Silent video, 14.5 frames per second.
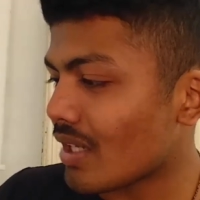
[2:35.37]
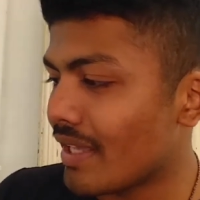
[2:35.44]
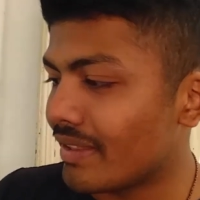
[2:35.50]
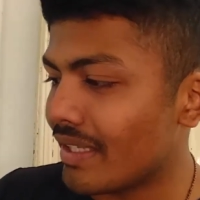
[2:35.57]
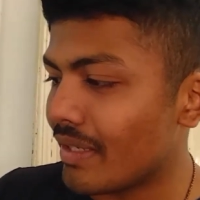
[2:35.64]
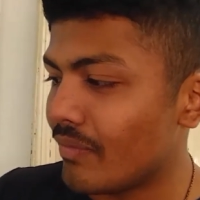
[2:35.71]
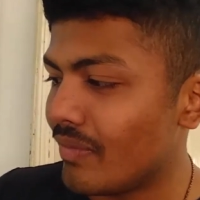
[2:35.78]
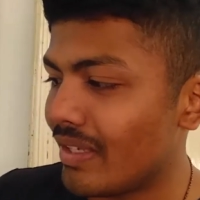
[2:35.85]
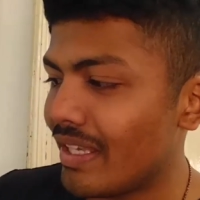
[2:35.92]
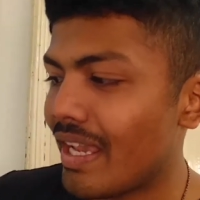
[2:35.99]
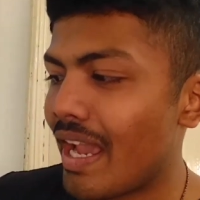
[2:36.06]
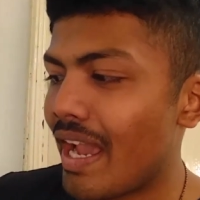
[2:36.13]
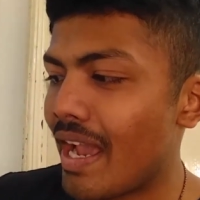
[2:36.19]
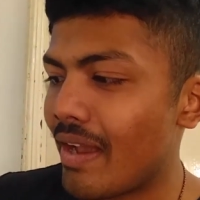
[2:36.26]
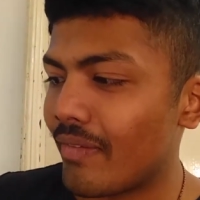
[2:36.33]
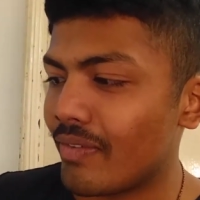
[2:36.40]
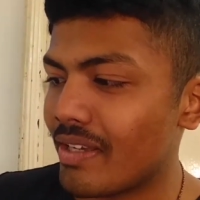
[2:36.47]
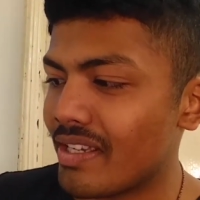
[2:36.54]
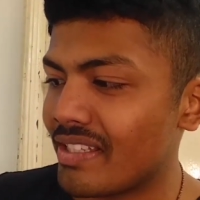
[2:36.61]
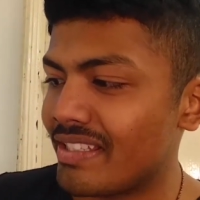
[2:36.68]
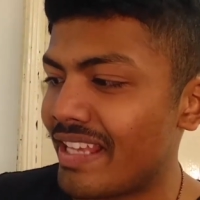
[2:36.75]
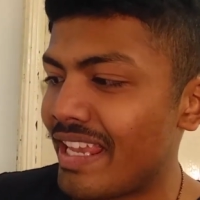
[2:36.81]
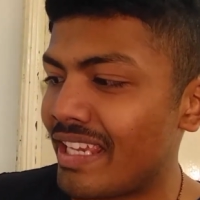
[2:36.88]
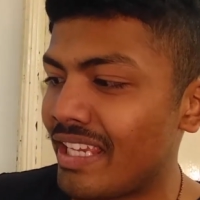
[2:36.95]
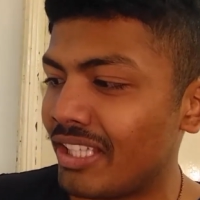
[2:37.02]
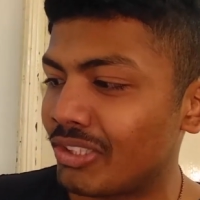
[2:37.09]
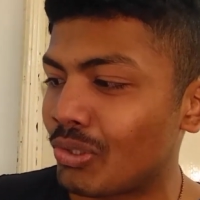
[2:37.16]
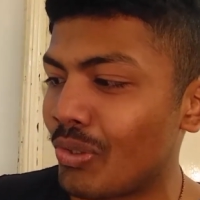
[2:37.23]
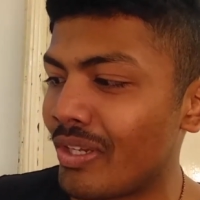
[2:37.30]
and then we have uh,
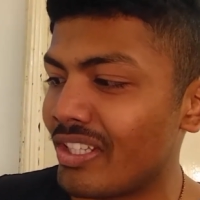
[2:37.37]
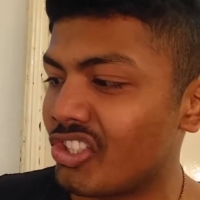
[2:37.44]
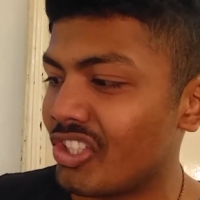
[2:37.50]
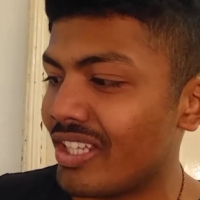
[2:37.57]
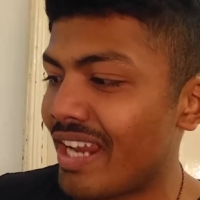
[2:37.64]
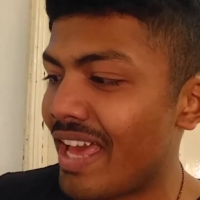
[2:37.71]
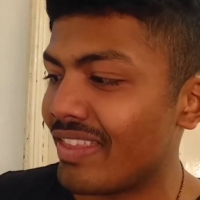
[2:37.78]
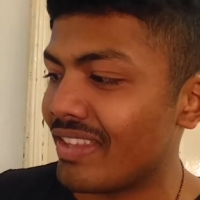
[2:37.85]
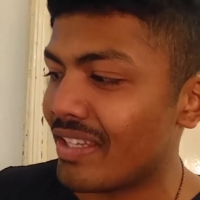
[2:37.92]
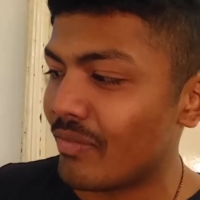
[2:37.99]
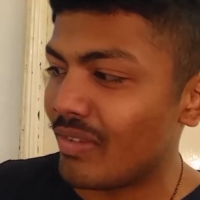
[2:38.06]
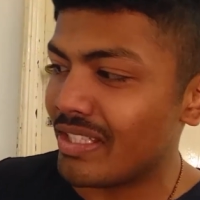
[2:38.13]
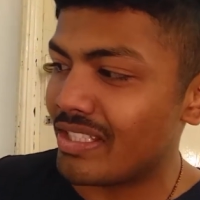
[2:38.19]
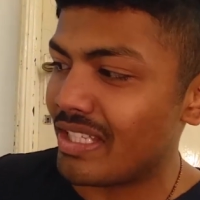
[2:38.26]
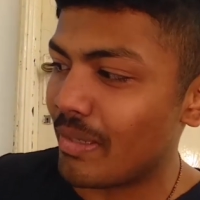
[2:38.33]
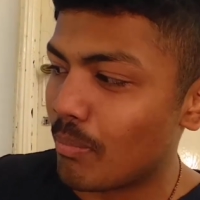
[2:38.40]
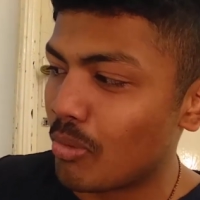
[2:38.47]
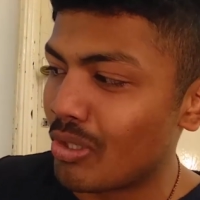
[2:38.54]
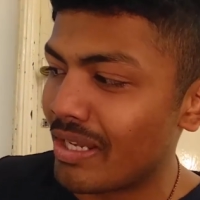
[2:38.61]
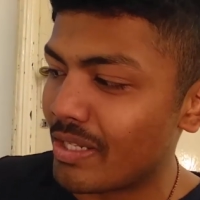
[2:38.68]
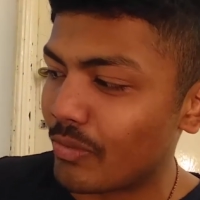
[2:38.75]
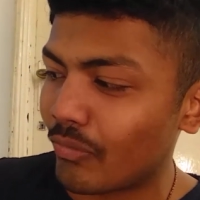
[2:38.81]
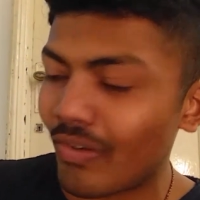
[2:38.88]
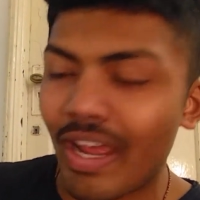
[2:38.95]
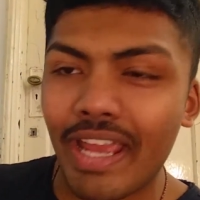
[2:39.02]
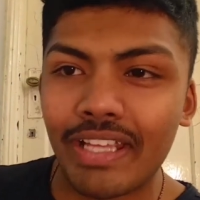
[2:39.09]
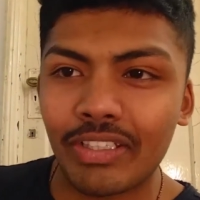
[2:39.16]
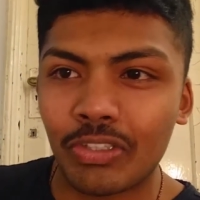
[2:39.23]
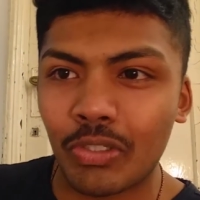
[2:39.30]
Zeki throwing shit and then we see bullets
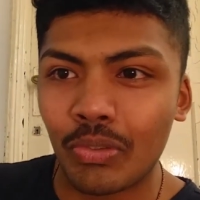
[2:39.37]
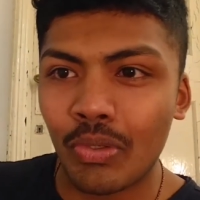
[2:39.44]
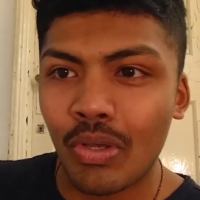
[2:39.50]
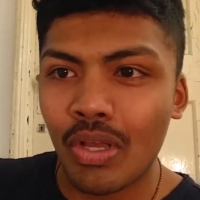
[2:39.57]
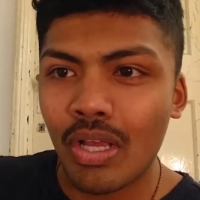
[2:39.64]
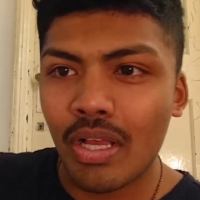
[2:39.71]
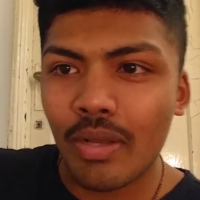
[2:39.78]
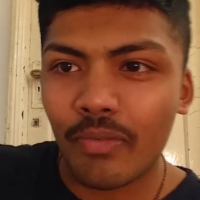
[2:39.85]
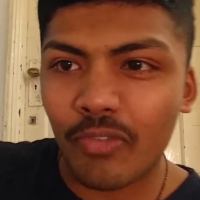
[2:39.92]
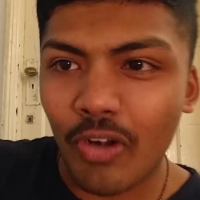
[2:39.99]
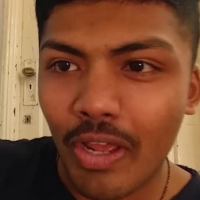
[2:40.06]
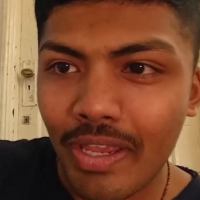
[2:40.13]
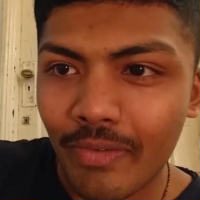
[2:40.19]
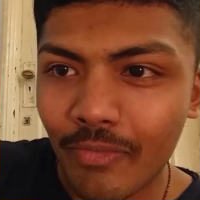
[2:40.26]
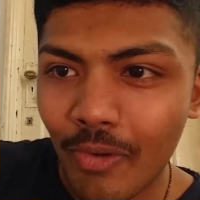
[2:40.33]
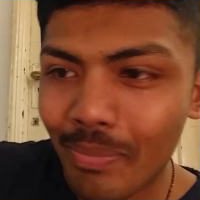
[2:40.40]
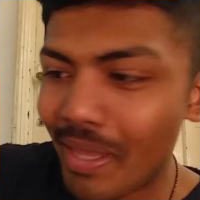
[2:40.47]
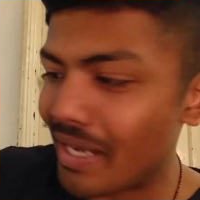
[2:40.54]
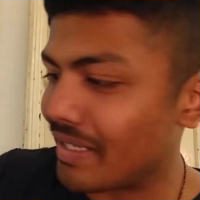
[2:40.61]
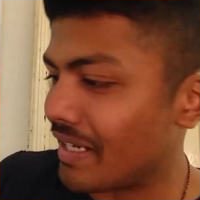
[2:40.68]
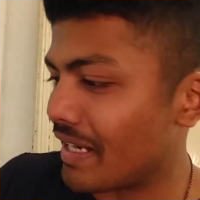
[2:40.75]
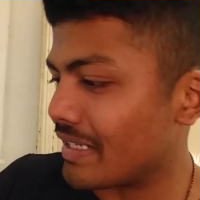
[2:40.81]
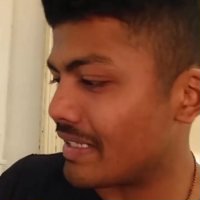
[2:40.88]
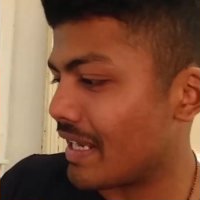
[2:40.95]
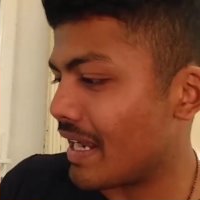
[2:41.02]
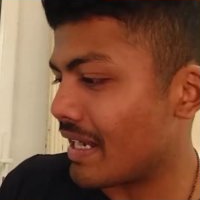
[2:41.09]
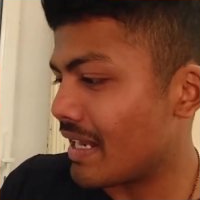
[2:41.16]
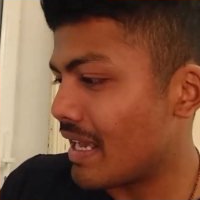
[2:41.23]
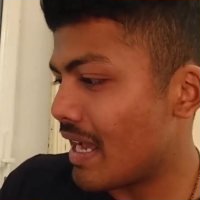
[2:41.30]
flying through, flying from that
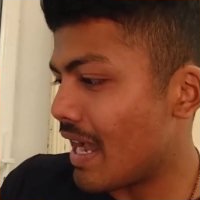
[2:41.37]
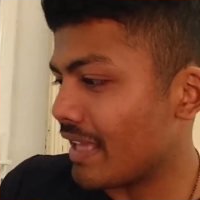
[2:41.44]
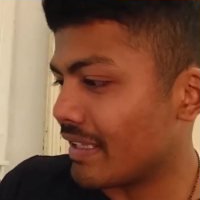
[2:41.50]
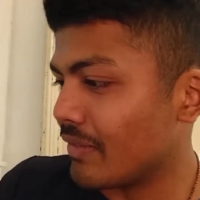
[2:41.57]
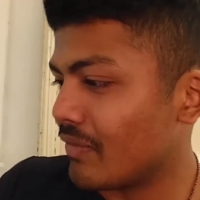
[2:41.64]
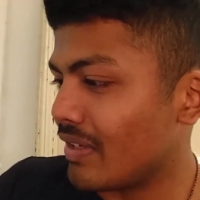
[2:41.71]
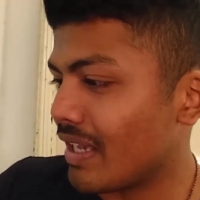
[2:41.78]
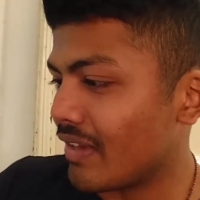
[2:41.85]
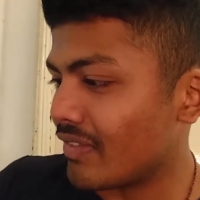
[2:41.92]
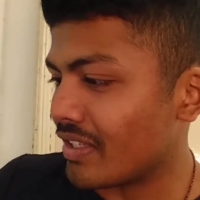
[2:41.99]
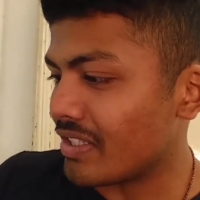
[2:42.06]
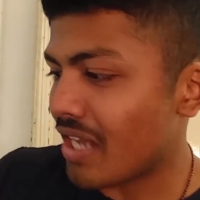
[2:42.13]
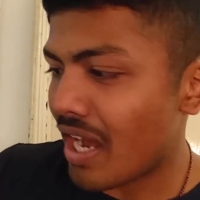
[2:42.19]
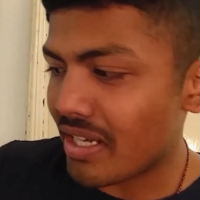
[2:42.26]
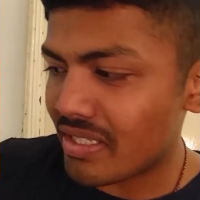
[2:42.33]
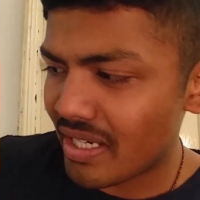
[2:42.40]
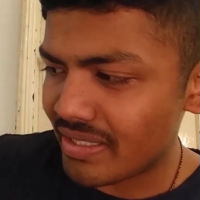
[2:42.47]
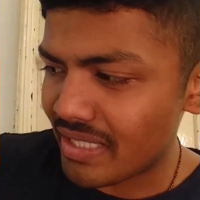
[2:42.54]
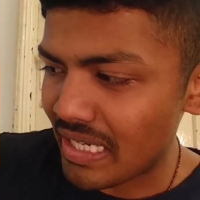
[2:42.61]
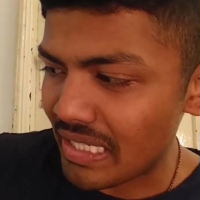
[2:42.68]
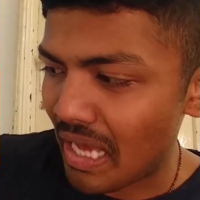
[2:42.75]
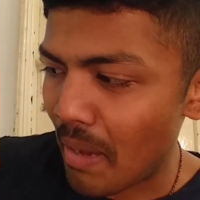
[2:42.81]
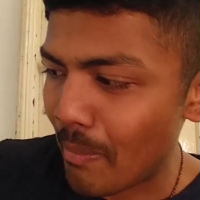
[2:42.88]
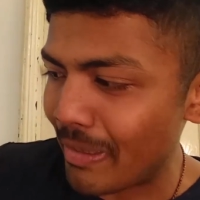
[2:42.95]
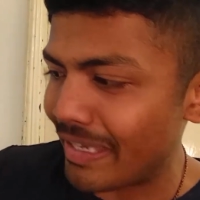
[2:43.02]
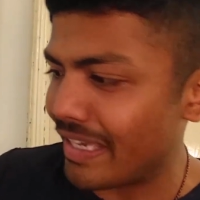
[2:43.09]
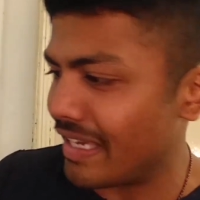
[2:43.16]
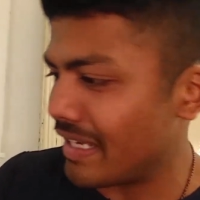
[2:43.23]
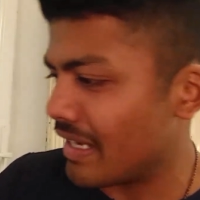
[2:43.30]
Titan and then we have the Yard Titan
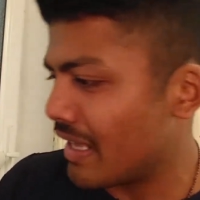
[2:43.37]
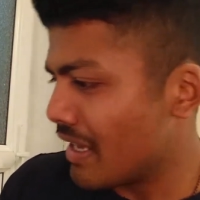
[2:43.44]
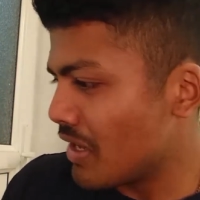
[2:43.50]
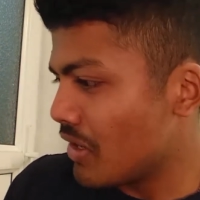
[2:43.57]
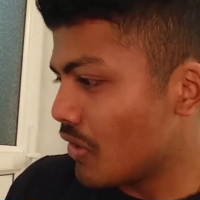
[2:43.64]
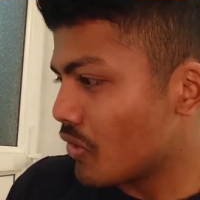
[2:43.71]
coming in.